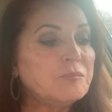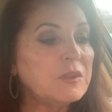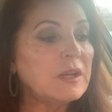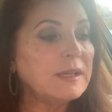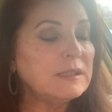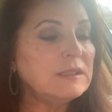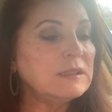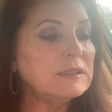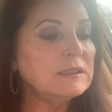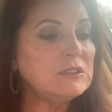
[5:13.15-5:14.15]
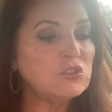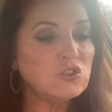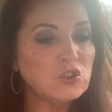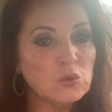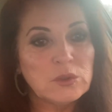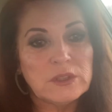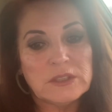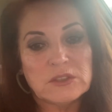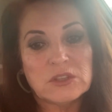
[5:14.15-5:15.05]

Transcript: that I can get at least two of these